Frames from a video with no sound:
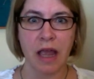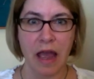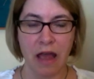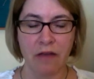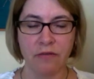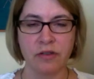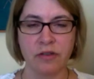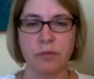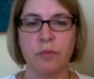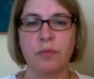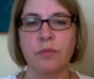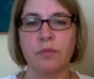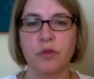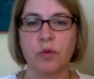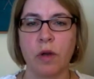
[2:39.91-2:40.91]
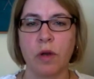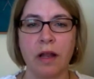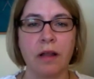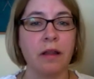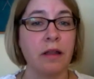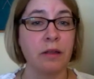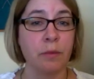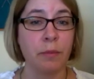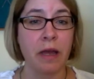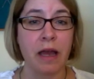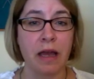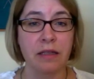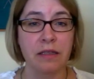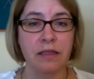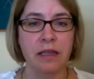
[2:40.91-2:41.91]
have to dwell on the
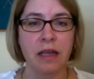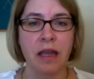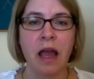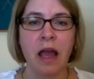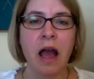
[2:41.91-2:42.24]
past.